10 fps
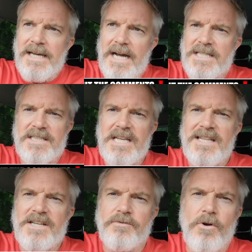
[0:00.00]
I just
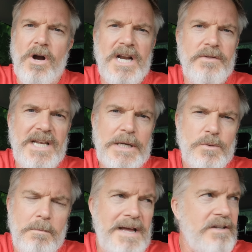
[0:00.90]
think that's wrong. I don't think
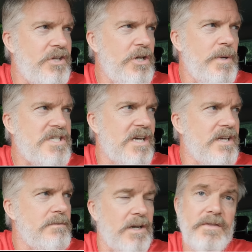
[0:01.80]
that's what men do to each
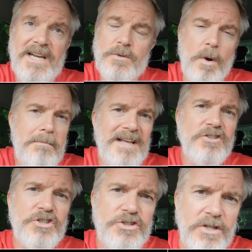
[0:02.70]
other. I don't think that's what
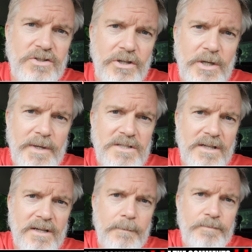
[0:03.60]
men should do to each
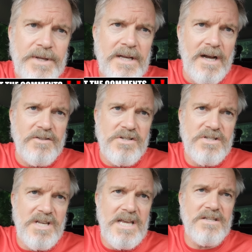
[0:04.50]
other. I
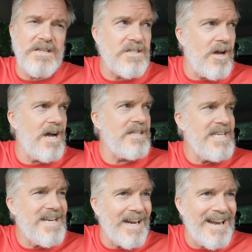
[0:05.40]
just see
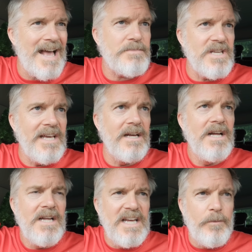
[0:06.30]
society collapsing
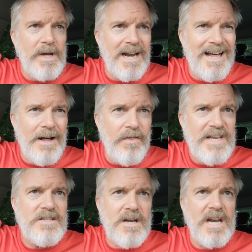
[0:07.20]
if we allow
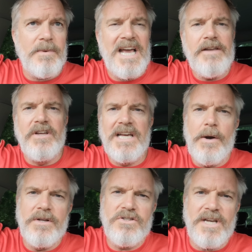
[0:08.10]
this kind of behavior to
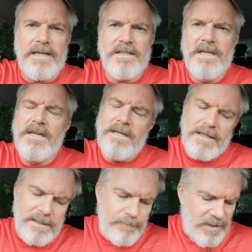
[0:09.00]
go unchecked.
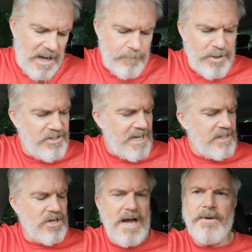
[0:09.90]
I appreciate
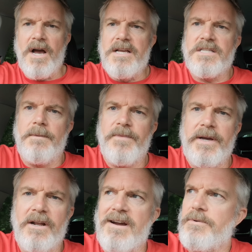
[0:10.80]
your time, guys. I'm
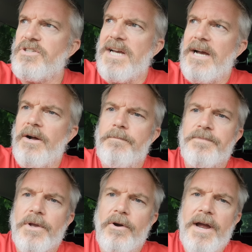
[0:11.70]
going to grab a shower.
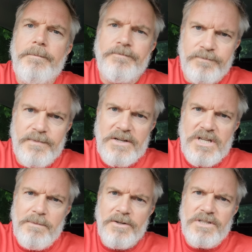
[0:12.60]
All right. Thanks
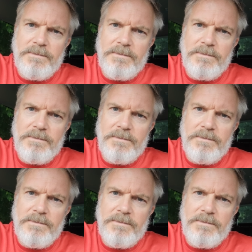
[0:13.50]
so much.